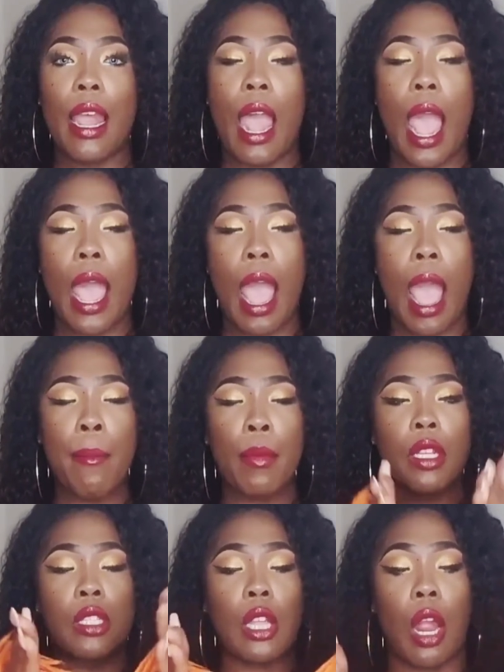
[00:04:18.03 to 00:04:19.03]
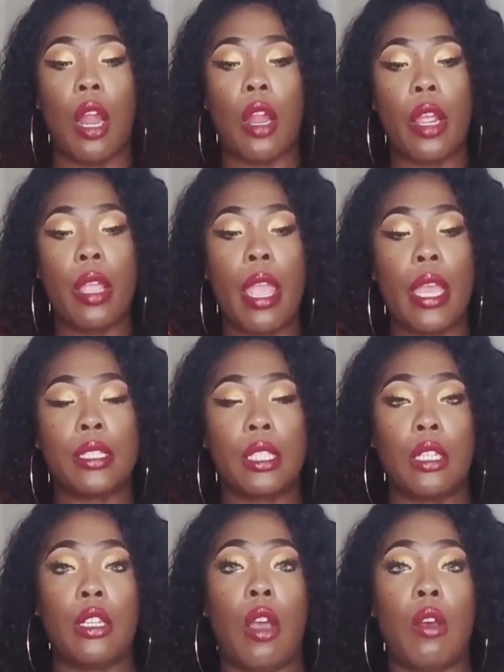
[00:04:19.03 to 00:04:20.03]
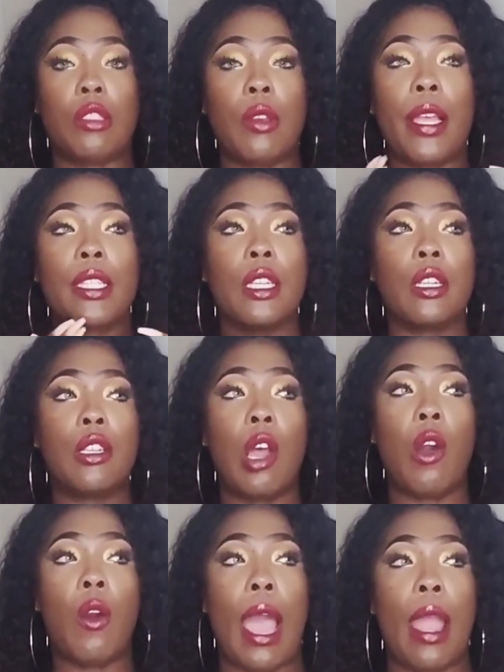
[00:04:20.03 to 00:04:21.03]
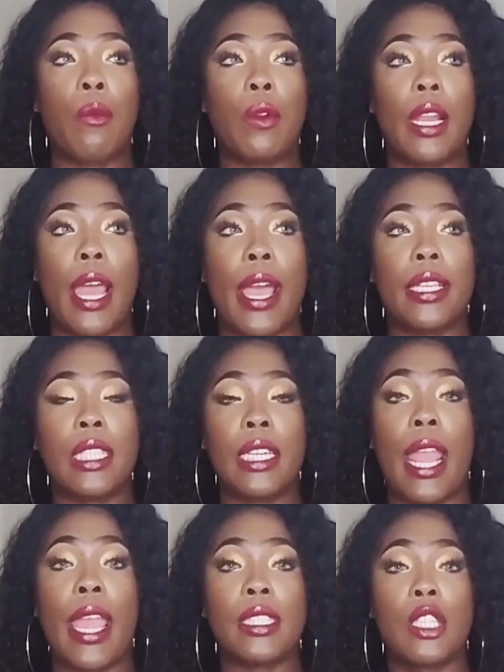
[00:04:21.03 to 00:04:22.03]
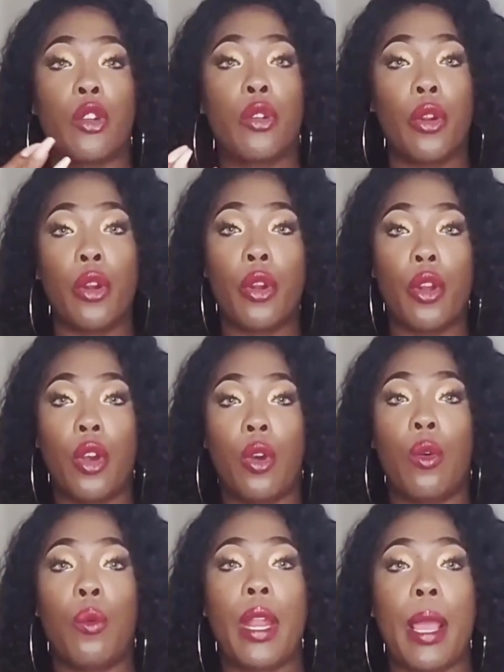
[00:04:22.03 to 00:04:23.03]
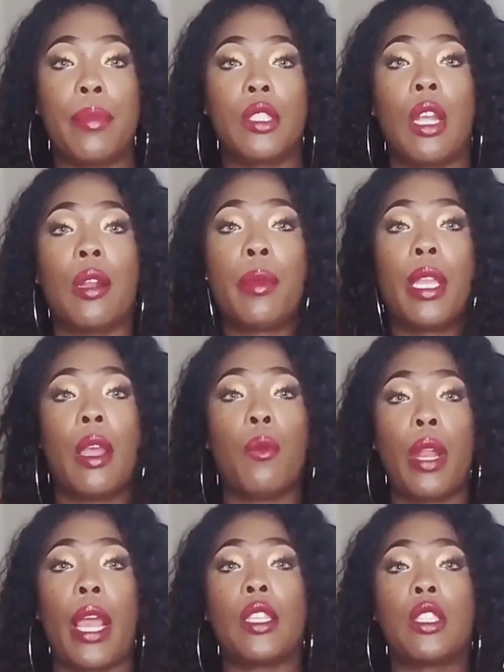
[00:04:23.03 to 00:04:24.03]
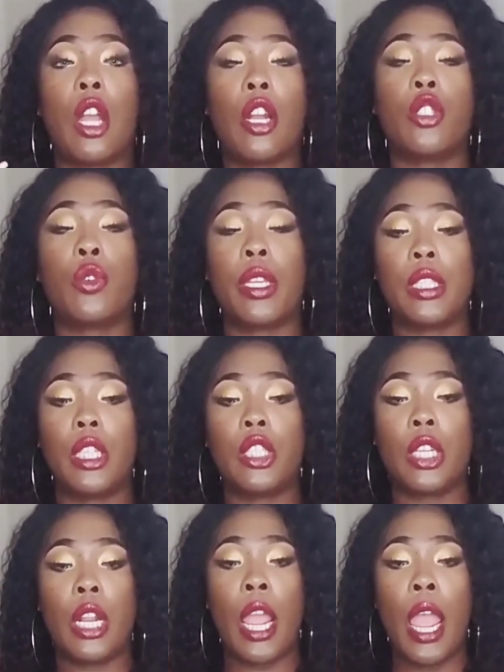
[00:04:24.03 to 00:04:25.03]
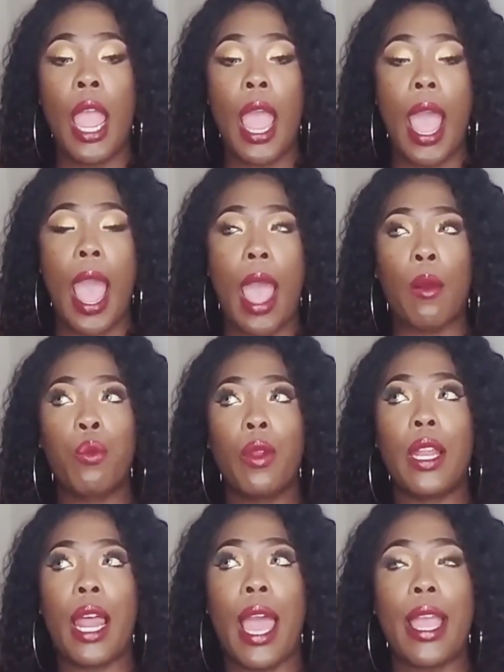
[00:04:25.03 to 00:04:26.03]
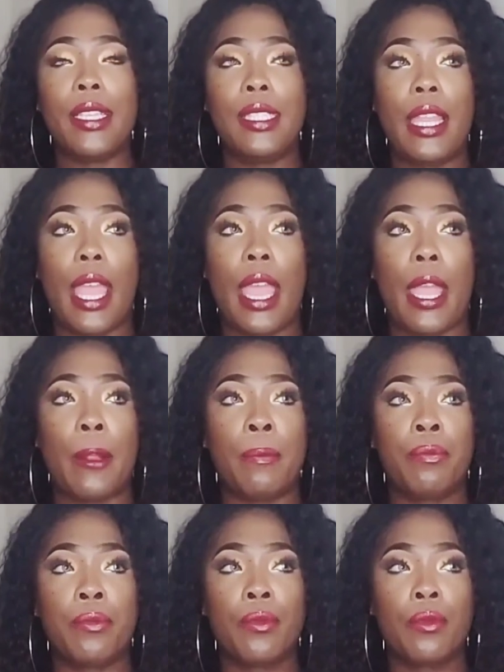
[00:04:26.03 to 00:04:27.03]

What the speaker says: I'm gonna start as an adult. So as an adult, I realized, and as a girl, when I started transitioning, I realized that